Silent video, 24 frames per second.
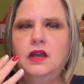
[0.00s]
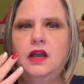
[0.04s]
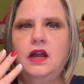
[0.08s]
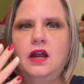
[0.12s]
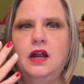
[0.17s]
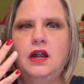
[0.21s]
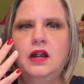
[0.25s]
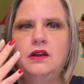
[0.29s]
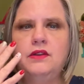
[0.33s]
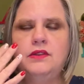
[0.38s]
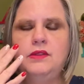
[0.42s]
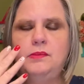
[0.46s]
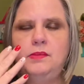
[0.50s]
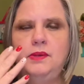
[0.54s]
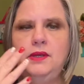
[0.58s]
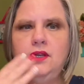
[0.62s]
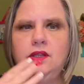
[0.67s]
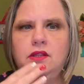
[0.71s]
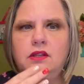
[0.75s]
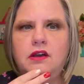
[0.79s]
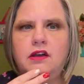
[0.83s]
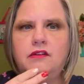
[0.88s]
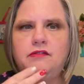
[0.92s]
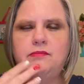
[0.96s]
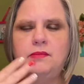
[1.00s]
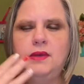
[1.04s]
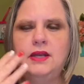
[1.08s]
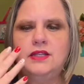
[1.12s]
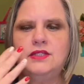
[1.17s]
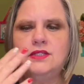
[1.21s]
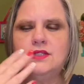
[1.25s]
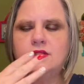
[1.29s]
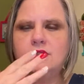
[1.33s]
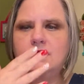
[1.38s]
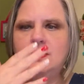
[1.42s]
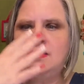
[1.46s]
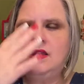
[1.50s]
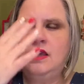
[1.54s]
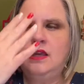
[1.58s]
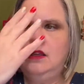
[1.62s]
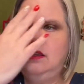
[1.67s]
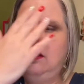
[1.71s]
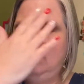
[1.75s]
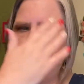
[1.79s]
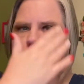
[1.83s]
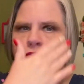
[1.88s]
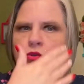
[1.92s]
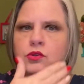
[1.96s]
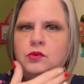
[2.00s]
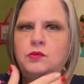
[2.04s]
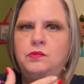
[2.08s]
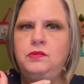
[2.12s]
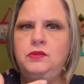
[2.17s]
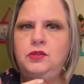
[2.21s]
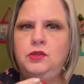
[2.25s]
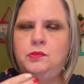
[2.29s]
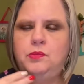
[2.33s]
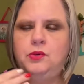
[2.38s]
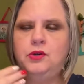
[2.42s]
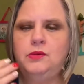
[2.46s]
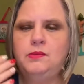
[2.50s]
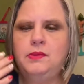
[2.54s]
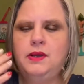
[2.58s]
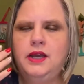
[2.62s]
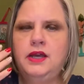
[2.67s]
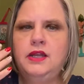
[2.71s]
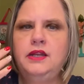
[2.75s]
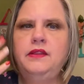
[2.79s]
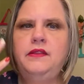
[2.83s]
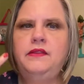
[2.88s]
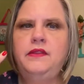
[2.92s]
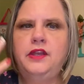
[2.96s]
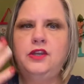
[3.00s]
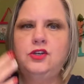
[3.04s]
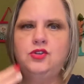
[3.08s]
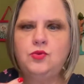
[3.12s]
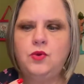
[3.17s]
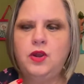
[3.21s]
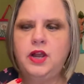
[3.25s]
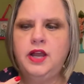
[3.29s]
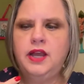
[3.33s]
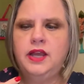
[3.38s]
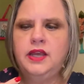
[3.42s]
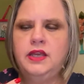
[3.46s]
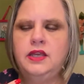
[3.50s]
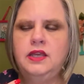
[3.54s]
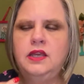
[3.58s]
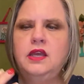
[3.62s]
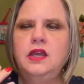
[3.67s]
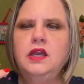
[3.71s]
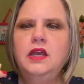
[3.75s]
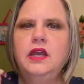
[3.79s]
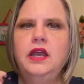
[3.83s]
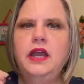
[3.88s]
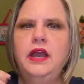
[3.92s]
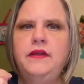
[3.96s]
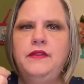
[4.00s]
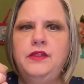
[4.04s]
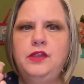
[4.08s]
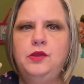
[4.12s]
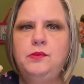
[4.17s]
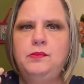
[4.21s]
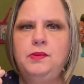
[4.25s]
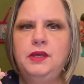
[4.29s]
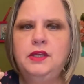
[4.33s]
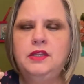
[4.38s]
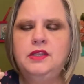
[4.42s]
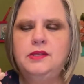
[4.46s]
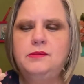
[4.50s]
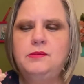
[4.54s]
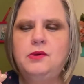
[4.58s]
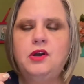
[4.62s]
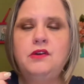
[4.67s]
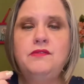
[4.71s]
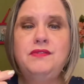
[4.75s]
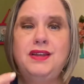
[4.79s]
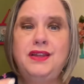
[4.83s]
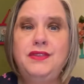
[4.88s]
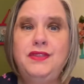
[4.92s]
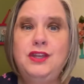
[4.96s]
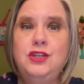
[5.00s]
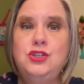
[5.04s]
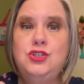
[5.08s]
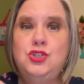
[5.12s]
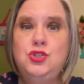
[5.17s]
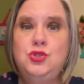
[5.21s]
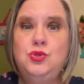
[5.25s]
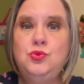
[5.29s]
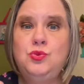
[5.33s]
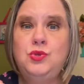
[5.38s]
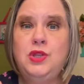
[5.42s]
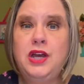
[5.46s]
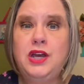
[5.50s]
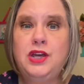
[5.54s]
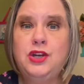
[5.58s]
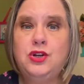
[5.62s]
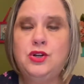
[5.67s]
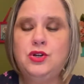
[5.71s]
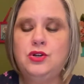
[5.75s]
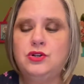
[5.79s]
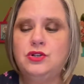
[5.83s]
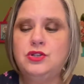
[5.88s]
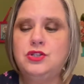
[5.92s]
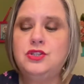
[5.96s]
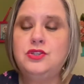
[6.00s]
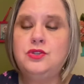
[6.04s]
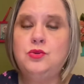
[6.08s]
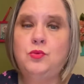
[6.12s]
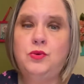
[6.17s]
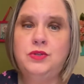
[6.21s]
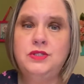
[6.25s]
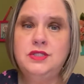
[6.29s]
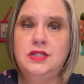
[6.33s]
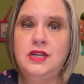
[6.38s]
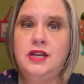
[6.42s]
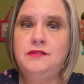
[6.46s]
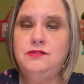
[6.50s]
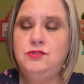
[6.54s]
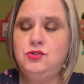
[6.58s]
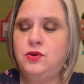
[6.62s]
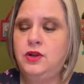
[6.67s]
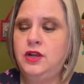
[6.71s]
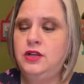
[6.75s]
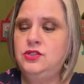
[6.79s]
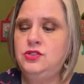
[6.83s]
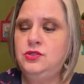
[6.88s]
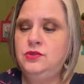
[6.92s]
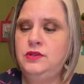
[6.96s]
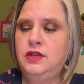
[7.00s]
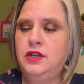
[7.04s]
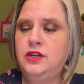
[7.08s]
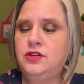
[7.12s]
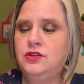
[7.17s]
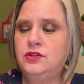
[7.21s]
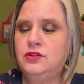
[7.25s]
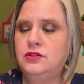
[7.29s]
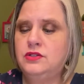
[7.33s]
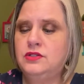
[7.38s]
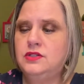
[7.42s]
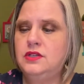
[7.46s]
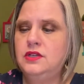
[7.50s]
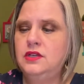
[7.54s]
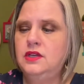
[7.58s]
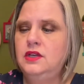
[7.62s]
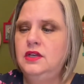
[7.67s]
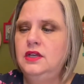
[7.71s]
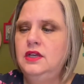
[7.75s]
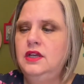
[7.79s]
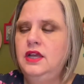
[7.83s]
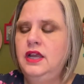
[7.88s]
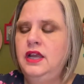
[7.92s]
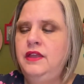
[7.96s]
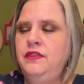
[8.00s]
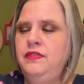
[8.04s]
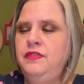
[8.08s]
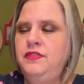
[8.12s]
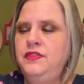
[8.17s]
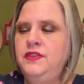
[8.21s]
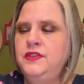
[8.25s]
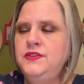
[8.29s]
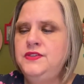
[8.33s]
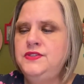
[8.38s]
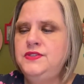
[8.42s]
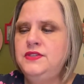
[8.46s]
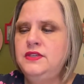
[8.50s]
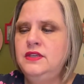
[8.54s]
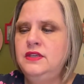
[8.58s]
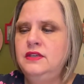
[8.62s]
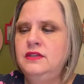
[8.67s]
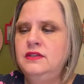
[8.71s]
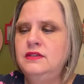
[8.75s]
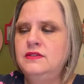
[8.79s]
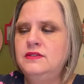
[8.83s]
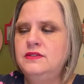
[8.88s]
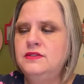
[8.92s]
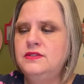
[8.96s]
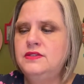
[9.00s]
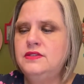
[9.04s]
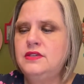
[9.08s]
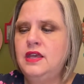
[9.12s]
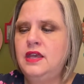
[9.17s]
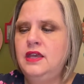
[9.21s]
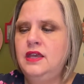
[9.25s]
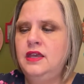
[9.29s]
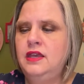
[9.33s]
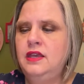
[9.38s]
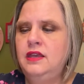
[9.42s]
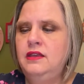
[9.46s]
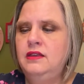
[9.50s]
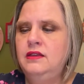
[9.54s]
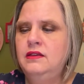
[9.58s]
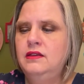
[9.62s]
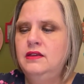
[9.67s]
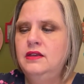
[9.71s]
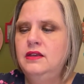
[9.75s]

are the peel-off masks that, you know, you, you put them on and they dry and then you peel them off and they do not hurt. The ones that I've tried do not hurt. And this is a